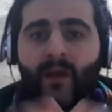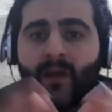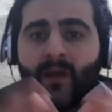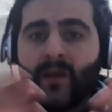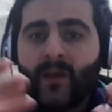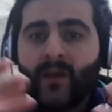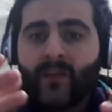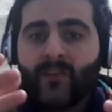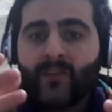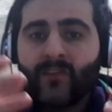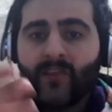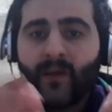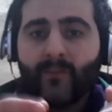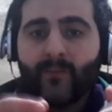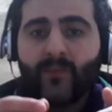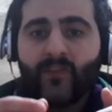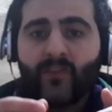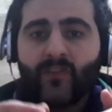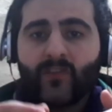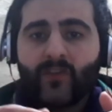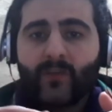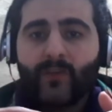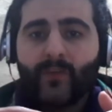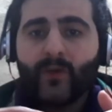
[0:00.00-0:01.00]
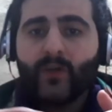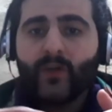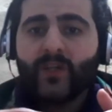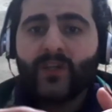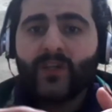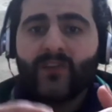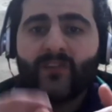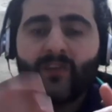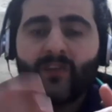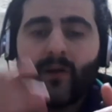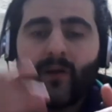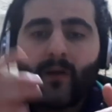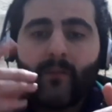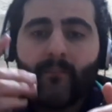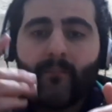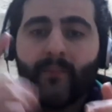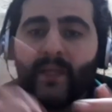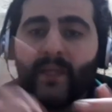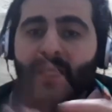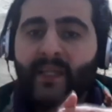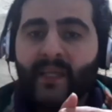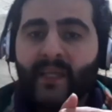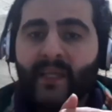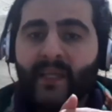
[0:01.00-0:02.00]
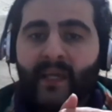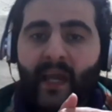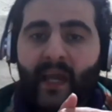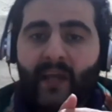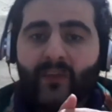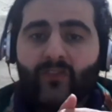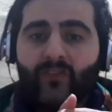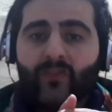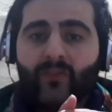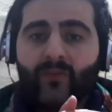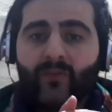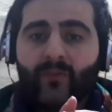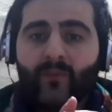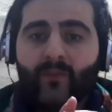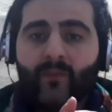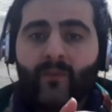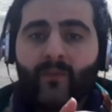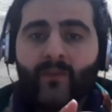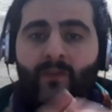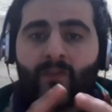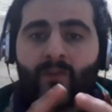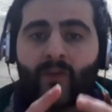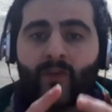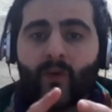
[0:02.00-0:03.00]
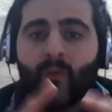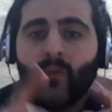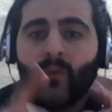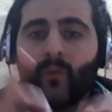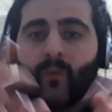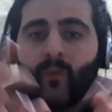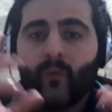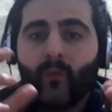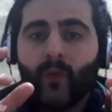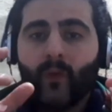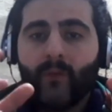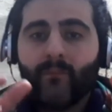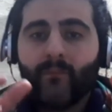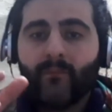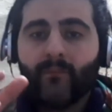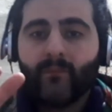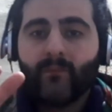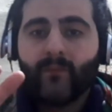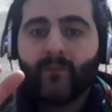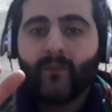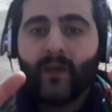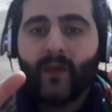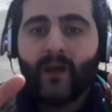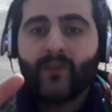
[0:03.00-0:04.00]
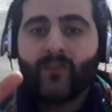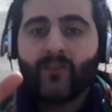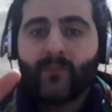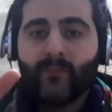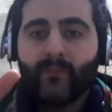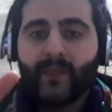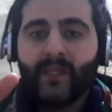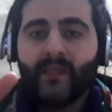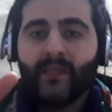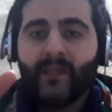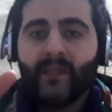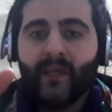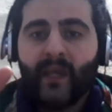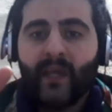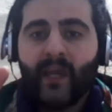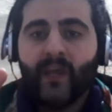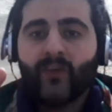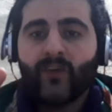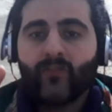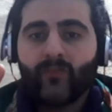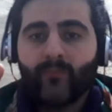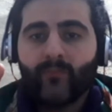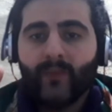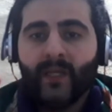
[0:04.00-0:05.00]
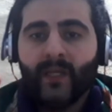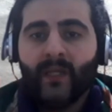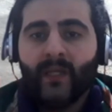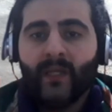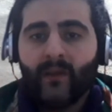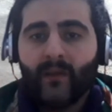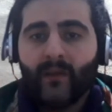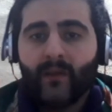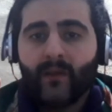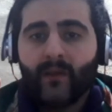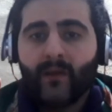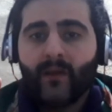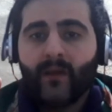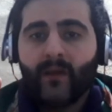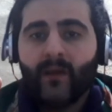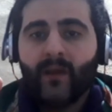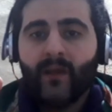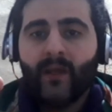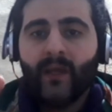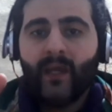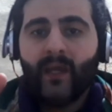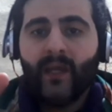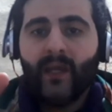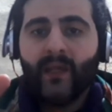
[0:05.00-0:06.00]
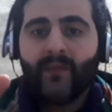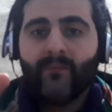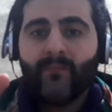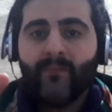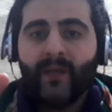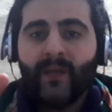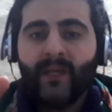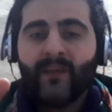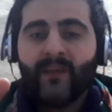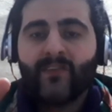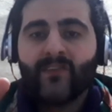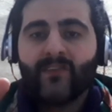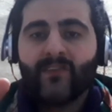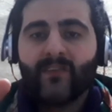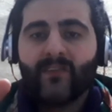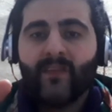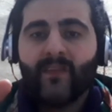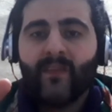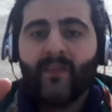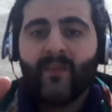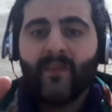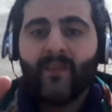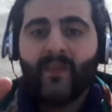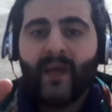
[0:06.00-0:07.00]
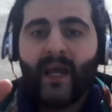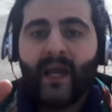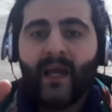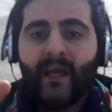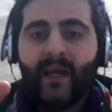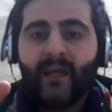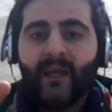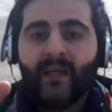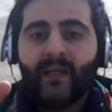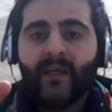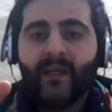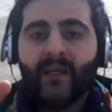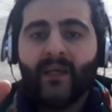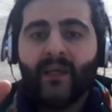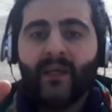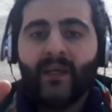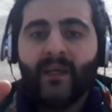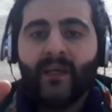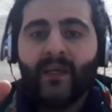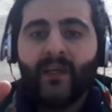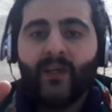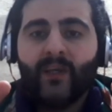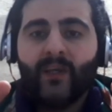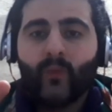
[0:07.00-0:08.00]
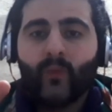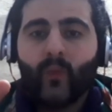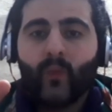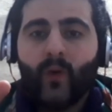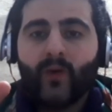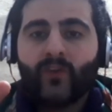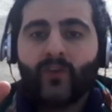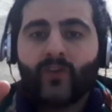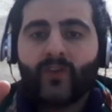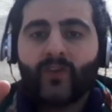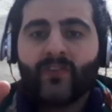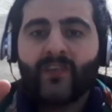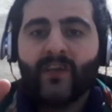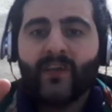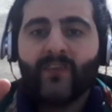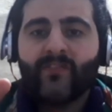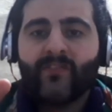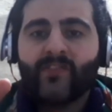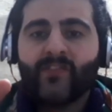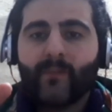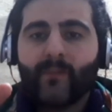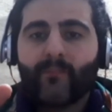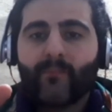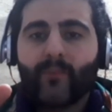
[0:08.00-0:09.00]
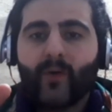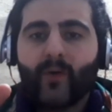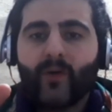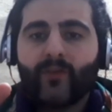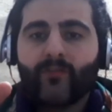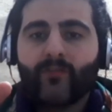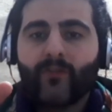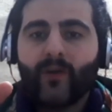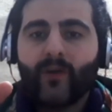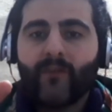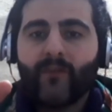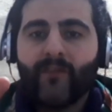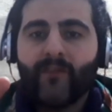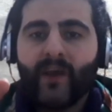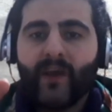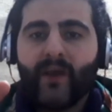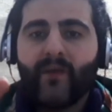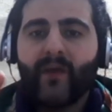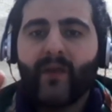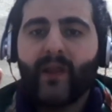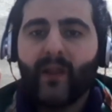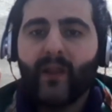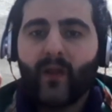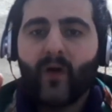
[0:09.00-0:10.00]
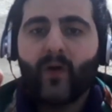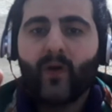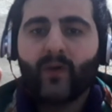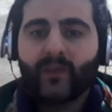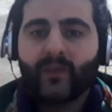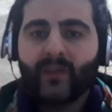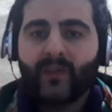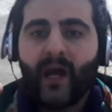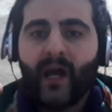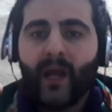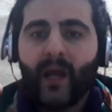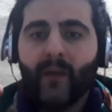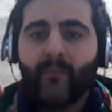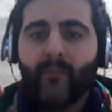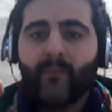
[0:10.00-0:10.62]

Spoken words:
Some distributions are bleeding edge. So, what does bleeding edge mean? It means that you won't receive support for a very long time.